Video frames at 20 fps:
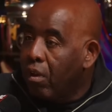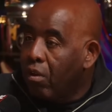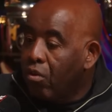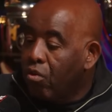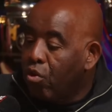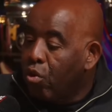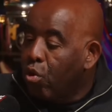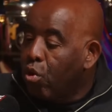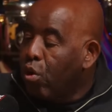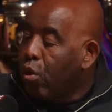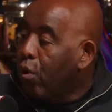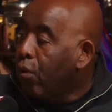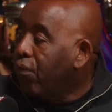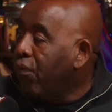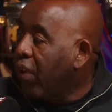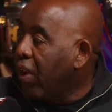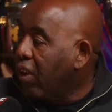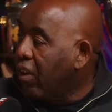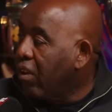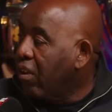Do you
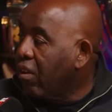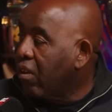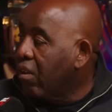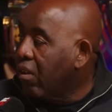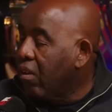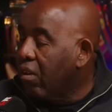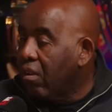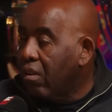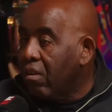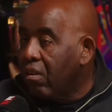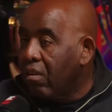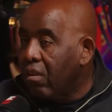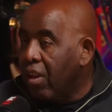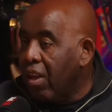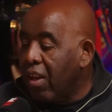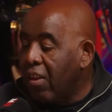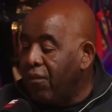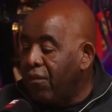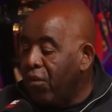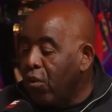think that
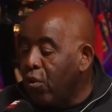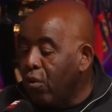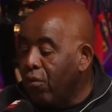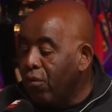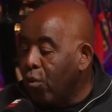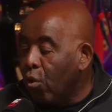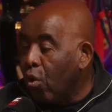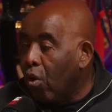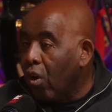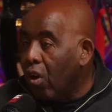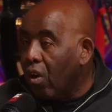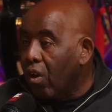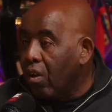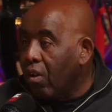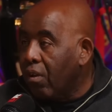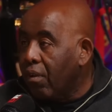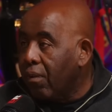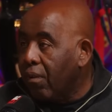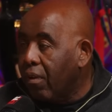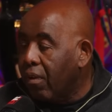if you've got
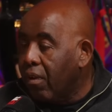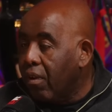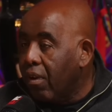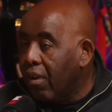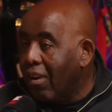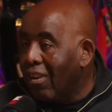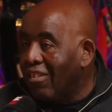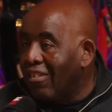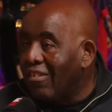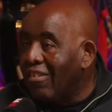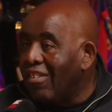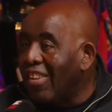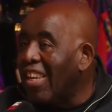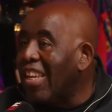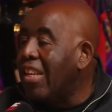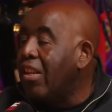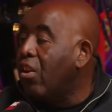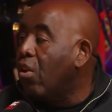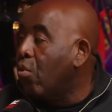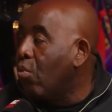a
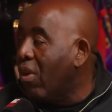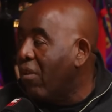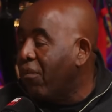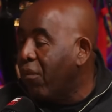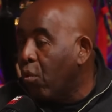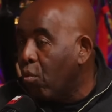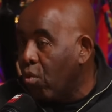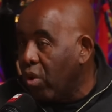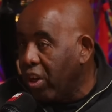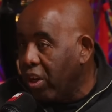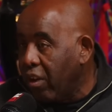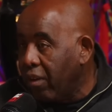senior referee,